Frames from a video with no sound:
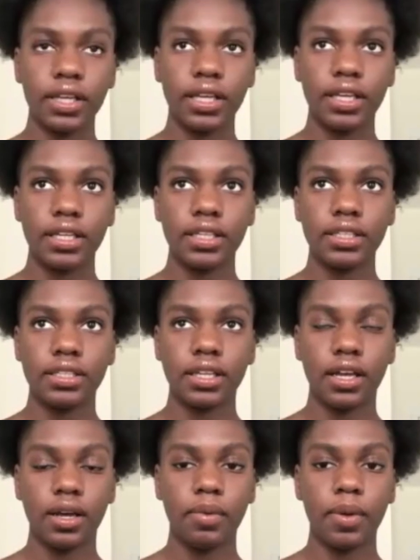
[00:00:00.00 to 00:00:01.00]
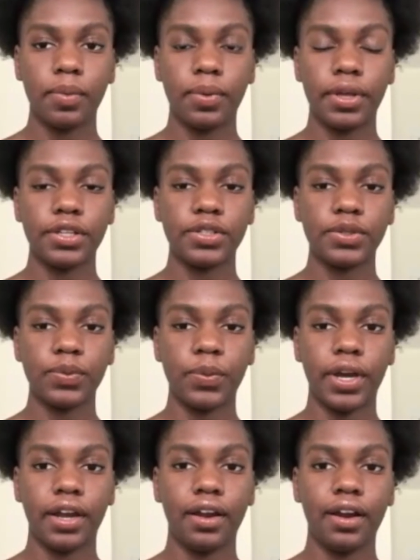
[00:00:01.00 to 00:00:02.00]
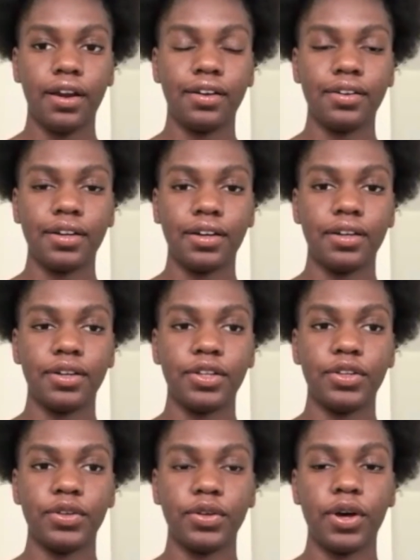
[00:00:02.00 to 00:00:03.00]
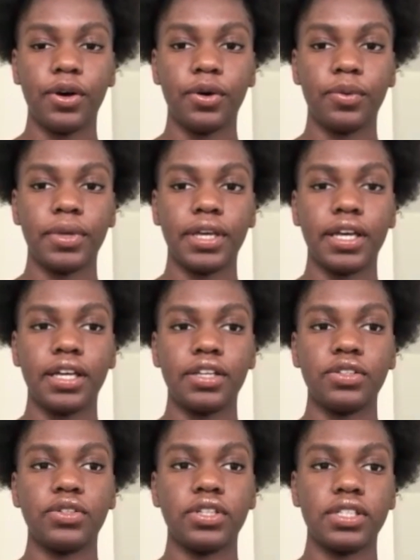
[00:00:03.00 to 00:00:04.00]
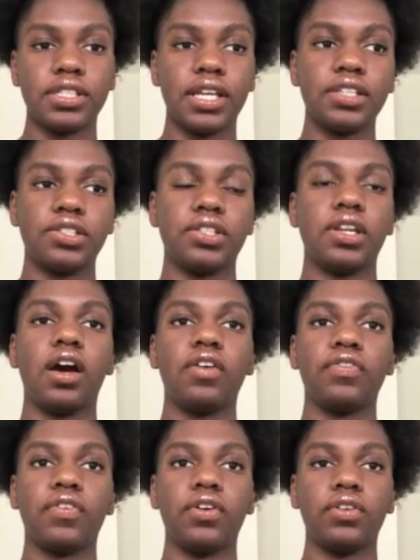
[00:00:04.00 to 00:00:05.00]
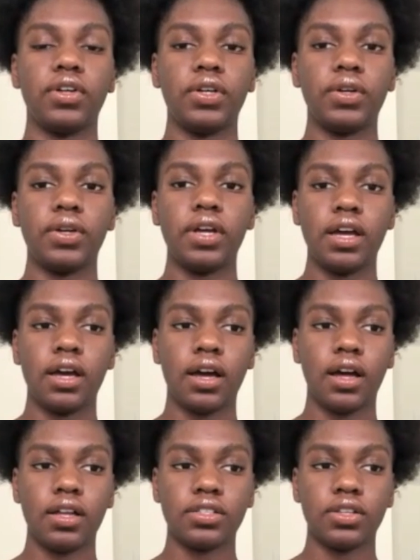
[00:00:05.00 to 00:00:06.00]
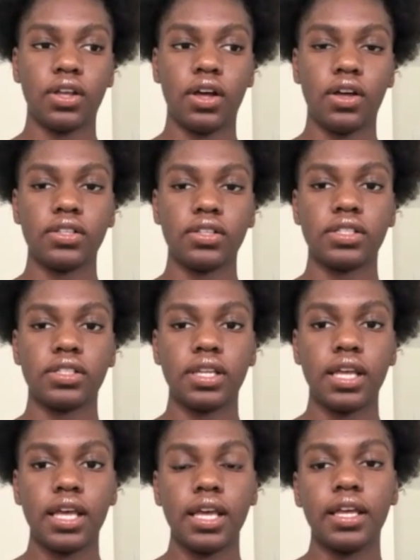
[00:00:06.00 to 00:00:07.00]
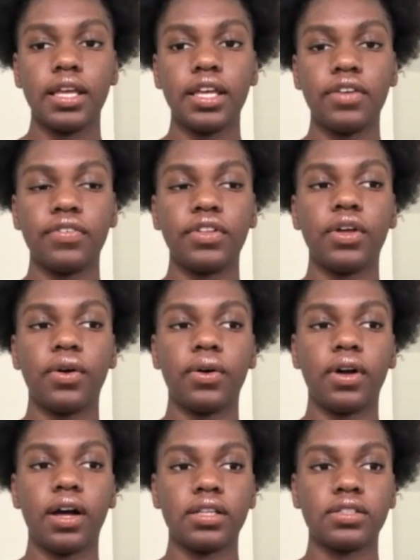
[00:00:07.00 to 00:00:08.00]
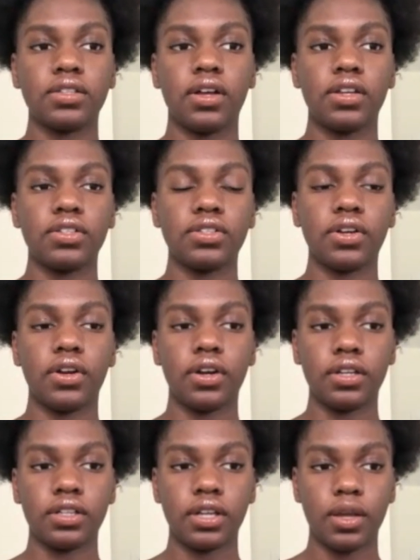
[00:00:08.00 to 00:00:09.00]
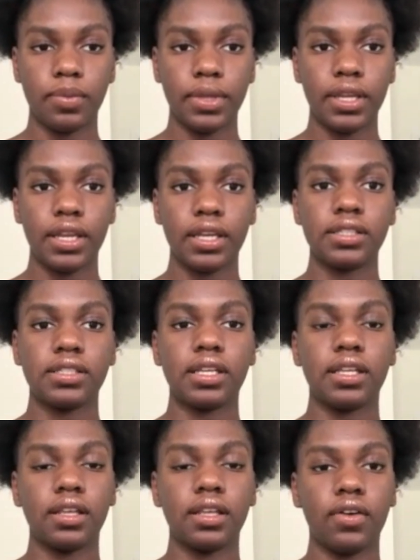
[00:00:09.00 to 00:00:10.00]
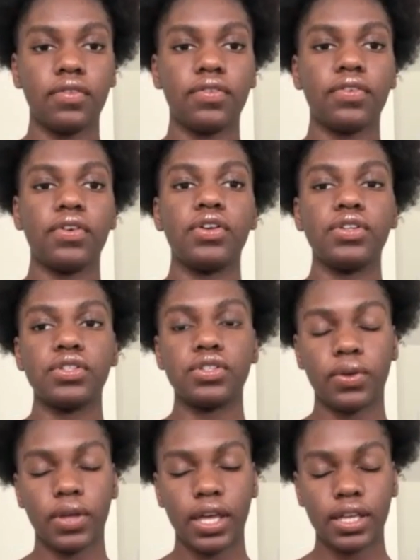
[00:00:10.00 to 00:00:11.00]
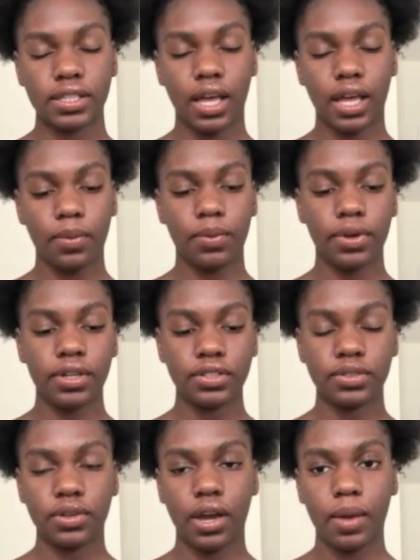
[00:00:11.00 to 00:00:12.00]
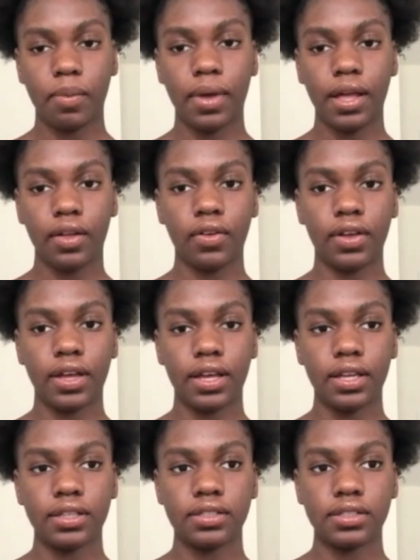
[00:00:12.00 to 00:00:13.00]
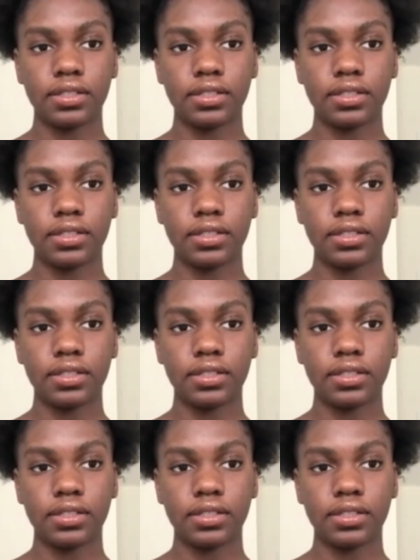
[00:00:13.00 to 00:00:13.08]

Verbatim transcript: is um, a place where uh, you go because you decide to not follow God's laws, even though God's laws are obedience and love. So yes, I would describe hell as